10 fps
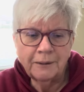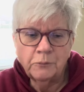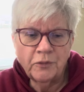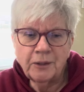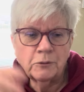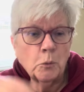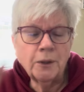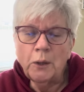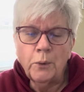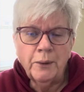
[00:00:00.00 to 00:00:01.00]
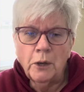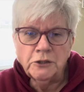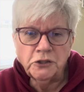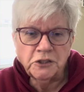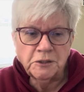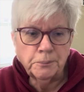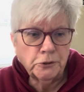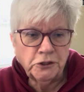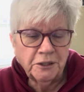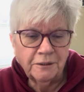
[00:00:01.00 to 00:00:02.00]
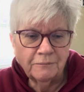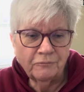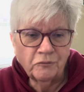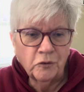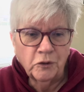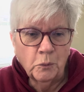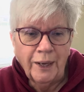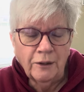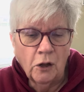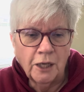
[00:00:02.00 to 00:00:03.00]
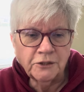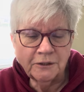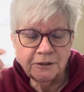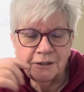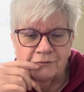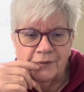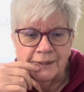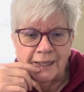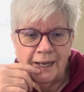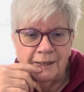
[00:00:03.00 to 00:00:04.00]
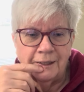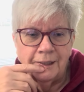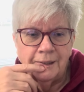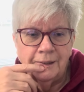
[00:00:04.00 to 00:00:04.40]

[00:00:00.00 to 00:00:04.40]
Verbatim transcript: The, the, the one that Weight Watchers is pushing for weight loss and stuff like that.